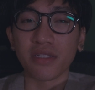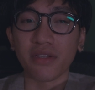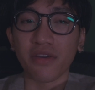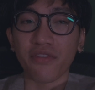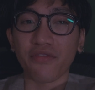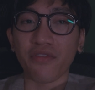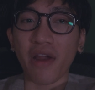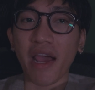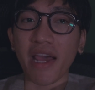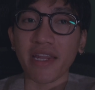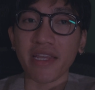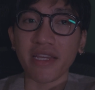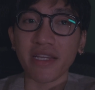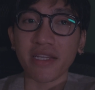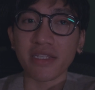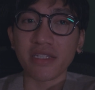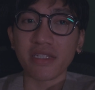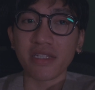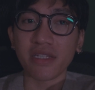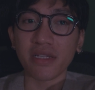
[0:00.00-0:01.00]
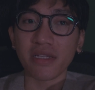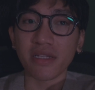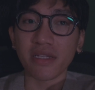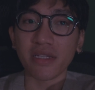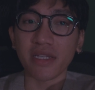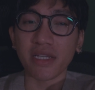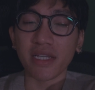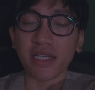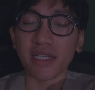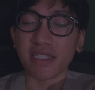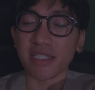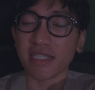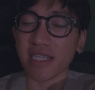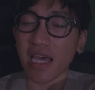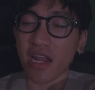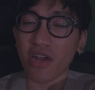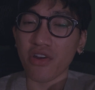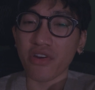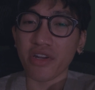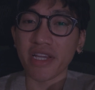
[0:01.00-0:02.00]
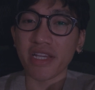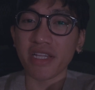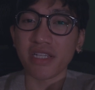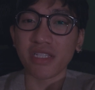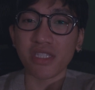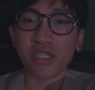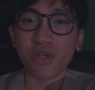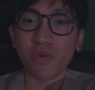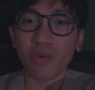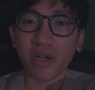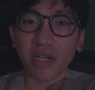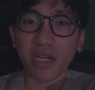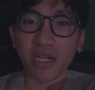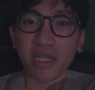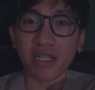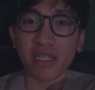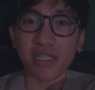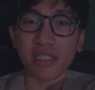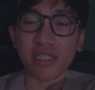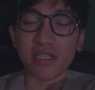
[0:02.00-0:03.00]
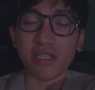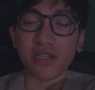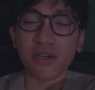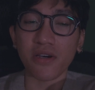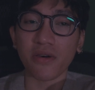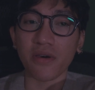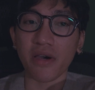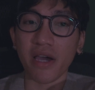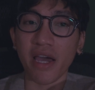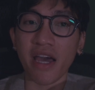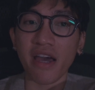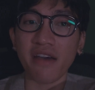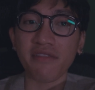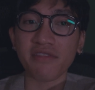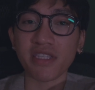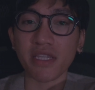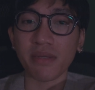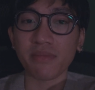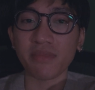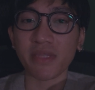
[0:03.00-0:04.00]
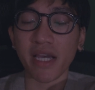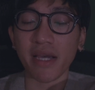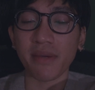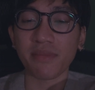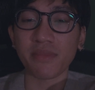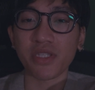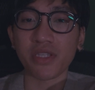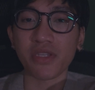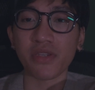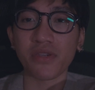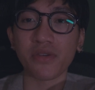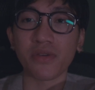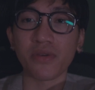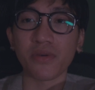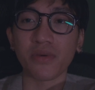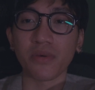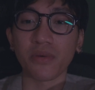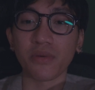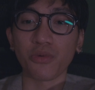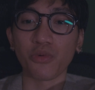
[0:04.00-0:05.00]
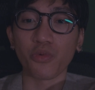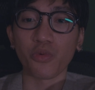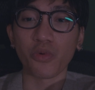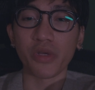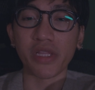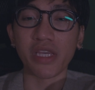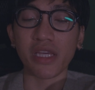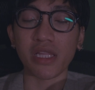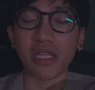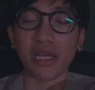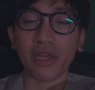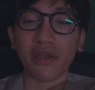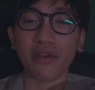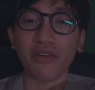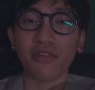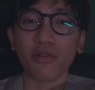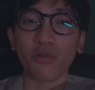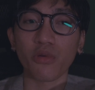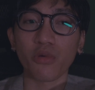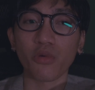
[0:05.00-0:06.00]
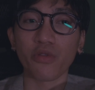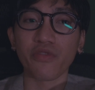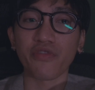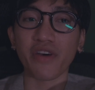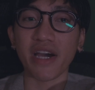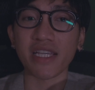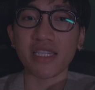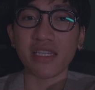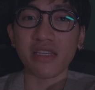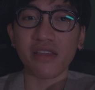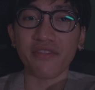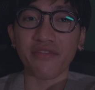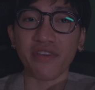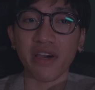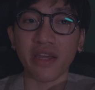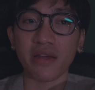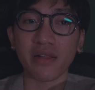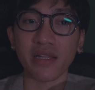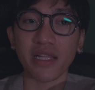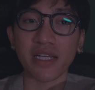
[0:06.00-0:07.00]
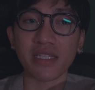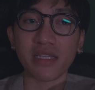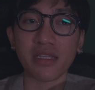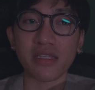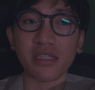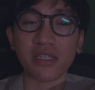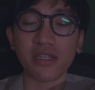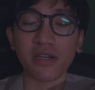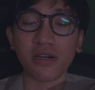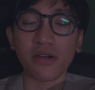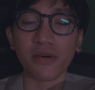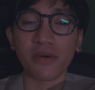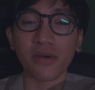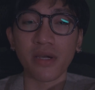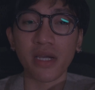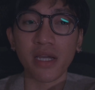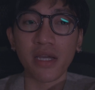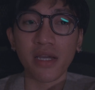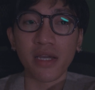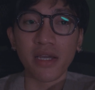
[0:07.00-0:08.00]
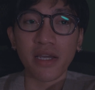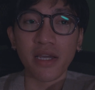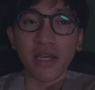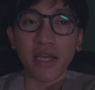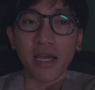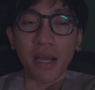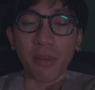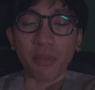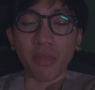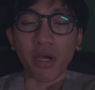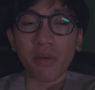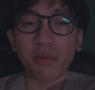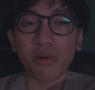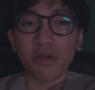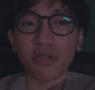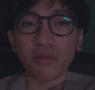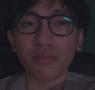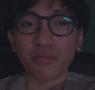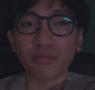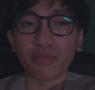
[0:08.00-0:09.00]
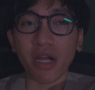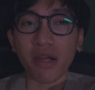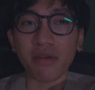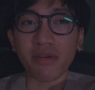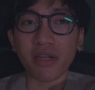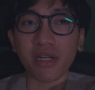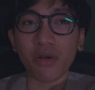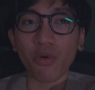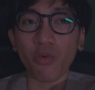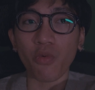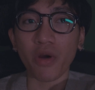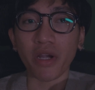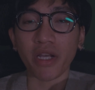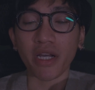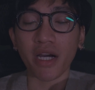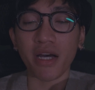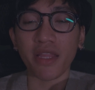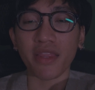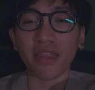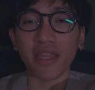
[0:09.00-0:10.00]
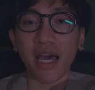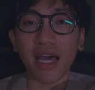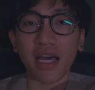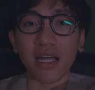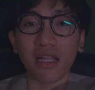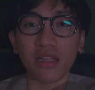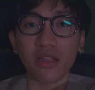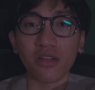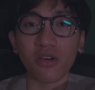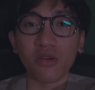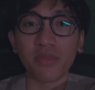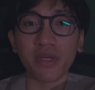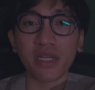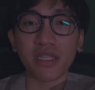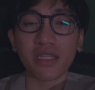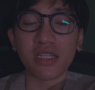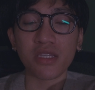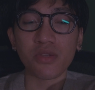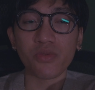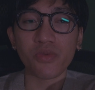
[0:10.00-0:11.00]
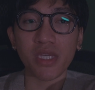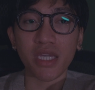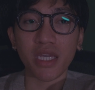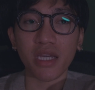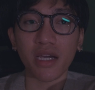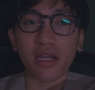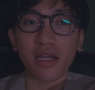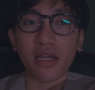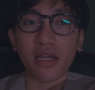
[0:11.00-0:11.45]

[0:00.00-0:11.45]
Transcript: Friday and Saturday to work on it. So I have some time to really like revise it and finalize it. So I'm probably gonna work on that a little bit this week,